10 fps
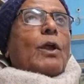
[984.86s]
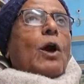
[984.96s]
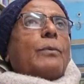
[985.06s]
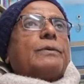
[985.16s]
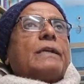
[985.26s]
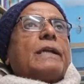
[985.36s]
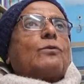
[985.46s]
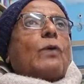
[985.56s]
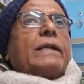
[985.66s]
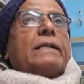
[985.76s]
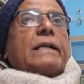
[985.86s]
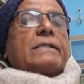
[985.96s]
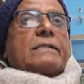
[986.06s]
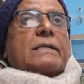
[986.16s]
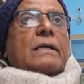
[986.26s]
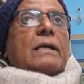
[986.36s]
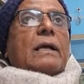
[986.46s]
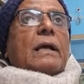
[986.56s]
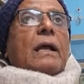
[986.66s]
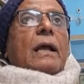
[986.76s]
obstinate quietness.
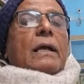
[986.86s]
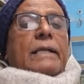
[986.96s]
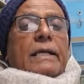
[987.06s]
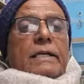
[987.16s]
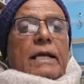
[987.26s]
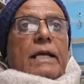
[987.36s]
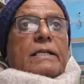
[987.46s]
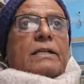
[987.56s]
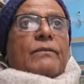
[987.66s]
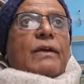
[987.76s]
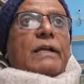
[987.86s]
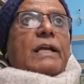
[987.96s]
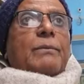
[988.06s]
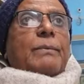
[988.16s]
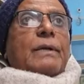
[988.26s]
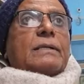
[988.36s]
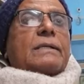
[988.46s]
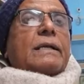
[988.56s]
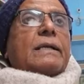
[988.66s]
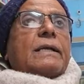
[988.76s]
Then syphilitic
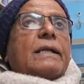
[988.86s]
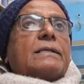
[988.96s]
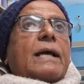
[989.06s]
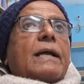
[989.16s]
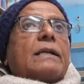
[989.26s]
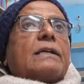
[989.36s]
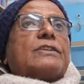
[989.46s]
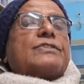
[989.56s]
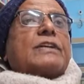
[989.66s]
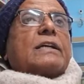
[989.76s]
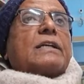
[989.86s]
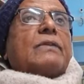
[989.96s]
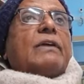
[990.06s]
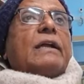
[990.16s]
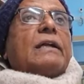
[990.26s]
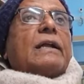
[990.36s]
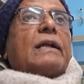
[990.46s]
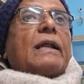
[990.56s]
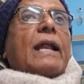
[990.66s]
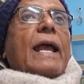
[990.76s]
sulkiness are destructive
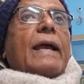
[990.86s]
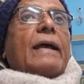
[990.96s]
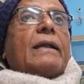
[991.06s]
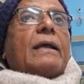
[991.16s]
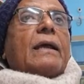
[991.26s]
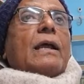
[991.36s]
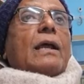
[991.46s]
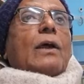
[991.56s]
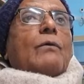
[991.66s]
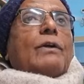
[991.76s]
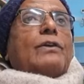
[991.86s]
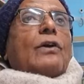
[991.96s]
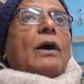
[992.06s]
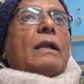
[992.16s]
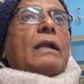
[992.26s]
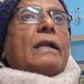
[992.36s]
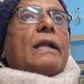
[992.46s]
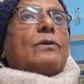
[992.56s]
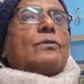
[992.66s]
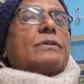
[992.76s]
internal anger, withdrawal
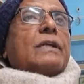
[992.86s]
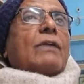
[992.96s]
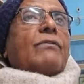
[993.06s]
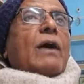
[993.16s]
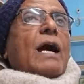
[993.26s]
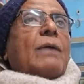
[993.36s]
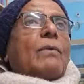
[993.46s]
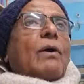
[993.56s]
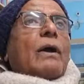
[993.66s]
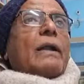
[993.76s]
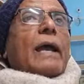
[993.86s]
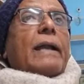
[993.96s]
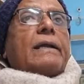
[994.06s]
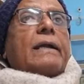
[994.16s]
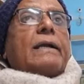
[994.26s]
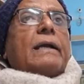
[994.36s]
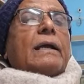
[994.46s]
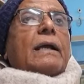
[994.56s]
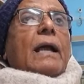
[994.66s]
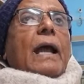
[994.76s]
leading to self-harm or hatred,
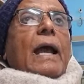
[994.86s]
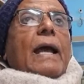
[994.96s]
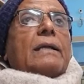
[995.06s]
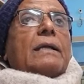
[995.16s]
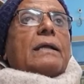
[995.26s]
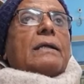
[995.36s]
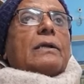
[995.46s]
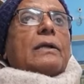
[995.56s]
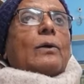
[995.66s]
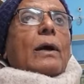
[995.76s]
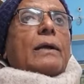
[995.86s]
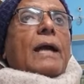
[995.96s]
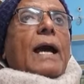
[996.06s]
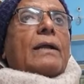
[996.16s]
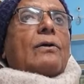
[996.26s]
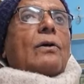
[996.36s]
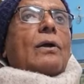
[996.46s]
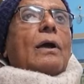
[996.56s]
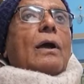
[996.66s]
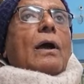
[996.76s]
and dark
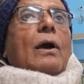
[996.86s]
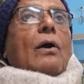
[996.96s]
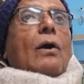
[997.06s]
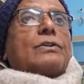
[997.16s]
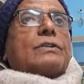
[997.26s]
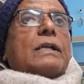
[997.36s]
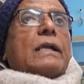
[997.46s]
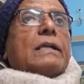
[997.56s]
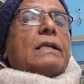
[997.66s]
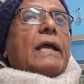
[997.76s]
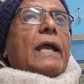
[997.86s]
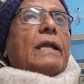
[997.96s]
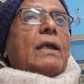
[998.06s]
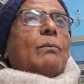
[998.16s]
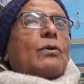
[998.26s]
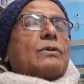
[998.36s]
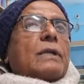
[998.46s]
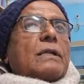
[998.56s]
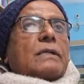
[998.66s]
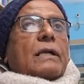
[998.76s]
hostility and
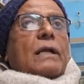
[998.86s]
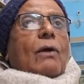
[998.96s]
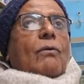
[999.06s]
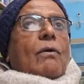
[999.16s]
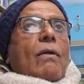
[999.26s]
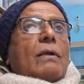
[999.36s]
emotional shutdown.